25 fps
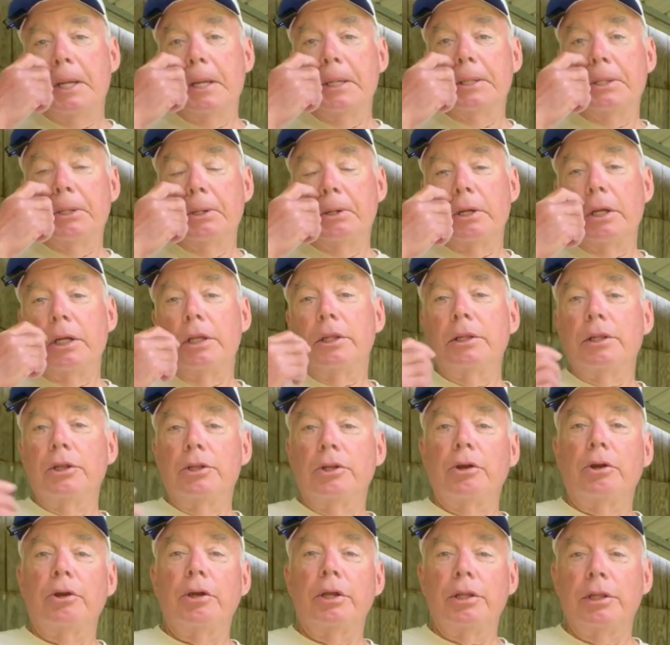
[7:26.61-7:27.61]
during
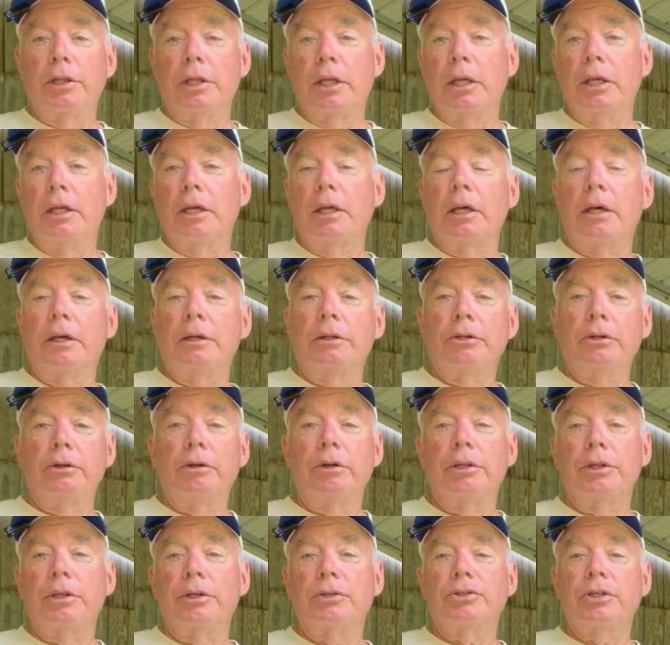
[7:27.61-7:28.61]

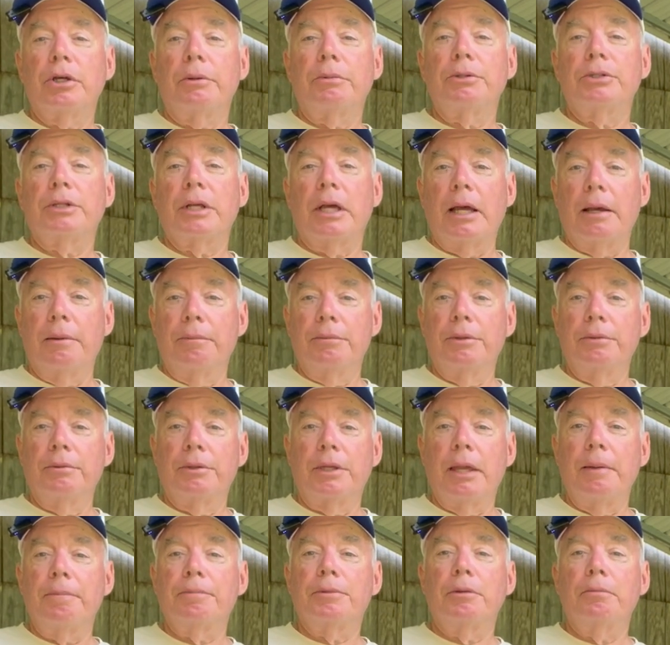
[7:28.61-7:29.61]
the summertime to
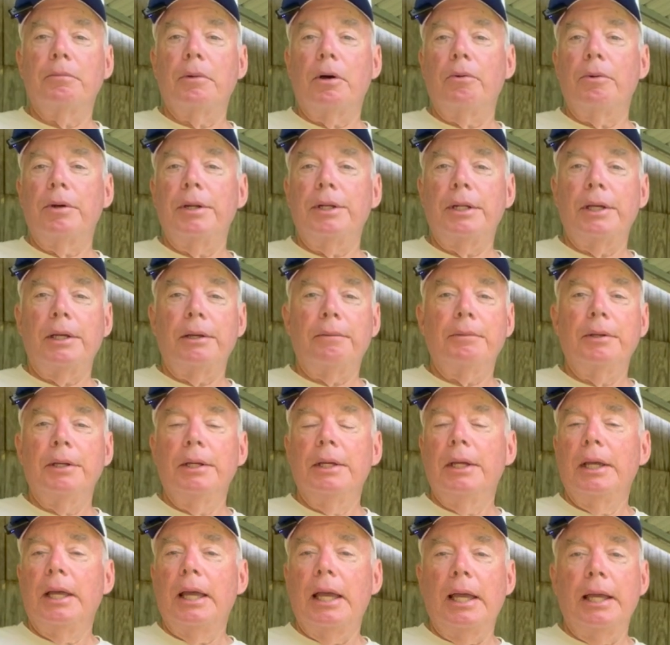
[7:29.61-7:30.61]
keep the mowing up
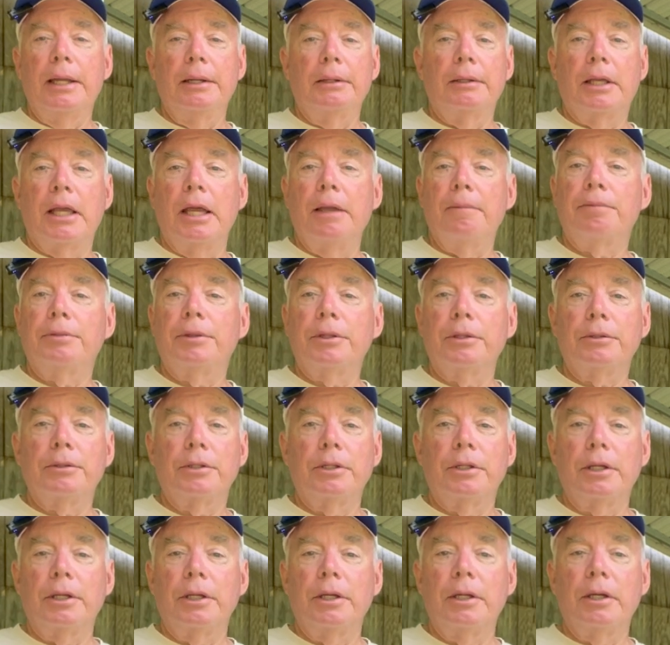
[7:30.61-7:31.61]
and keep
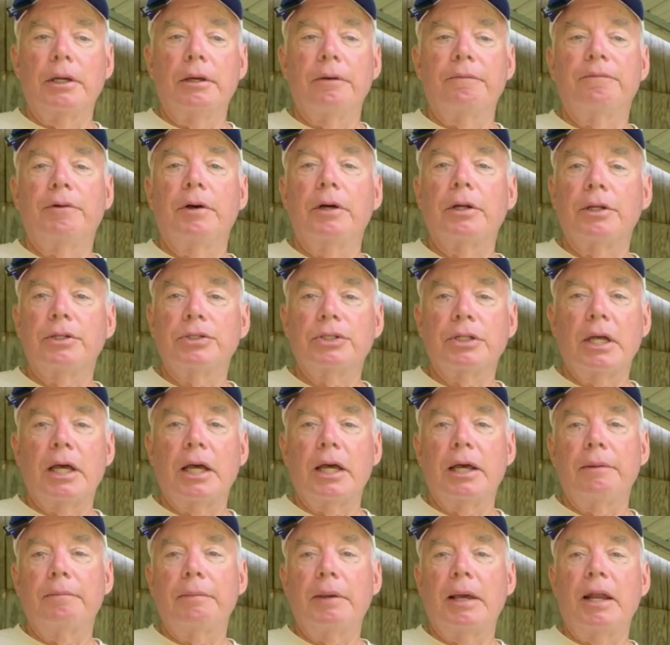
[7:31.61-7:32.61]
the
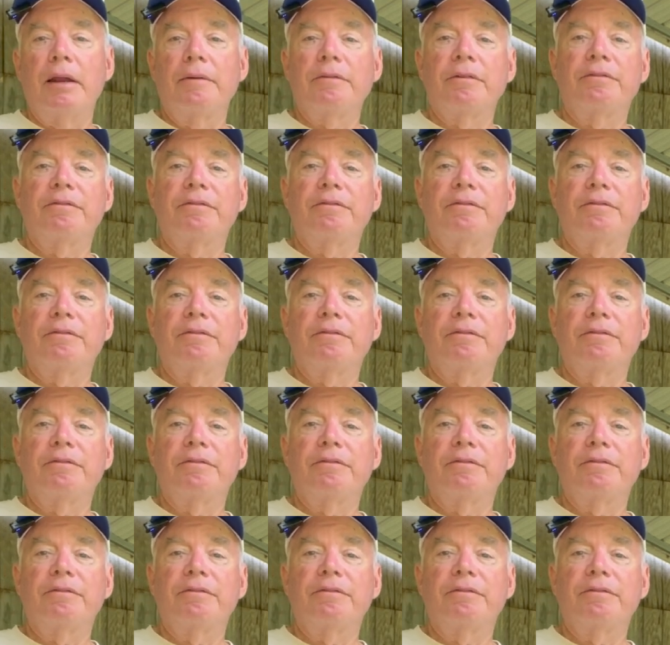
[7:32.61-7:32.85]
fungicide about